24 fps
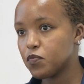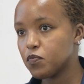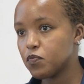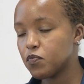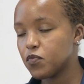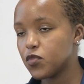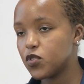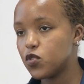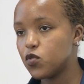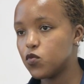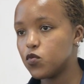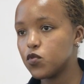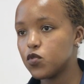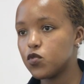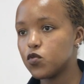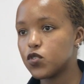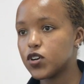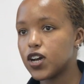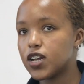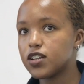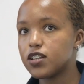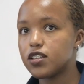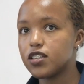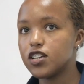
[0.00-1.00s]
You
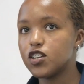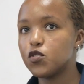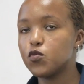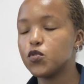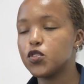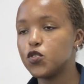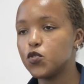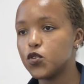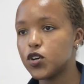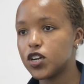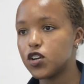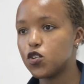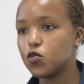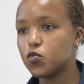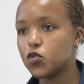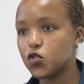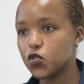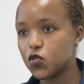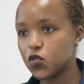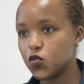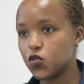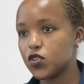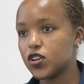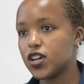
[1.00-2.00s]
can't sit with your
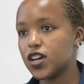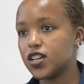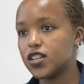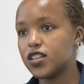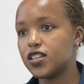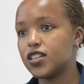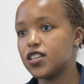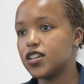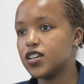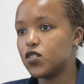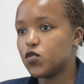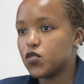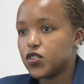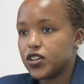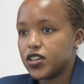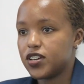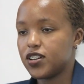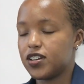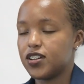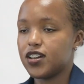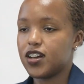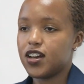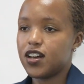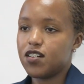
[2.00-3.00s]
adoption order and say, okay,
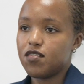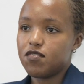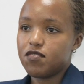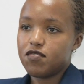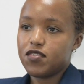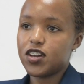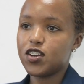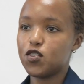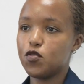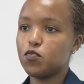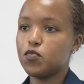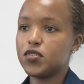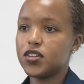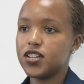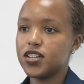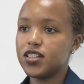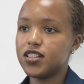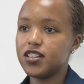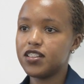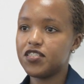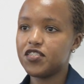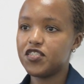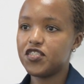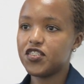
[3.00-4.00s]
I've adopted
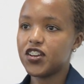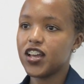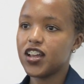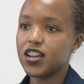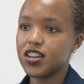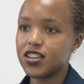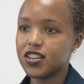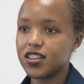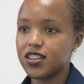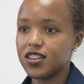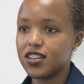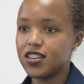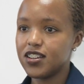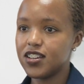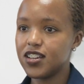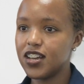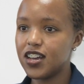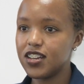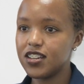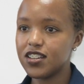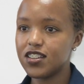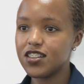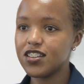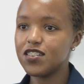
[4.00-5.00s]
this child.
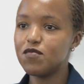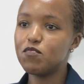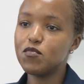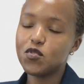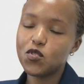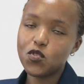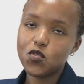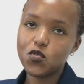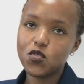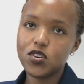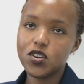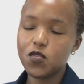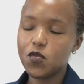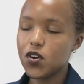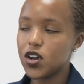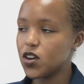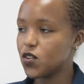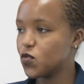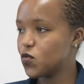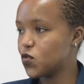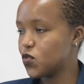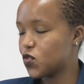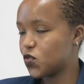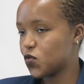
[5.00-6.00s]
Yeah, it's mtoto ni
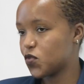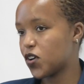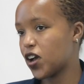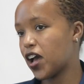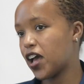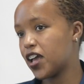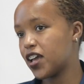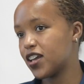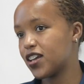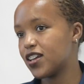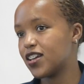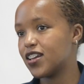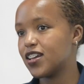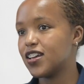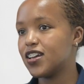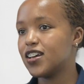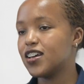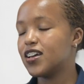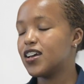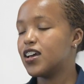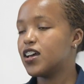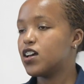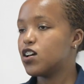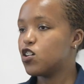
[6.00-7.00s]
wangu tukae.
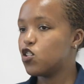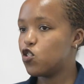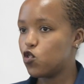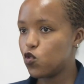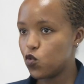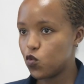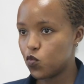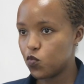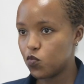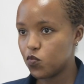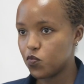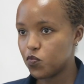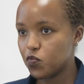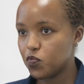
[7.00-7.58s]
No.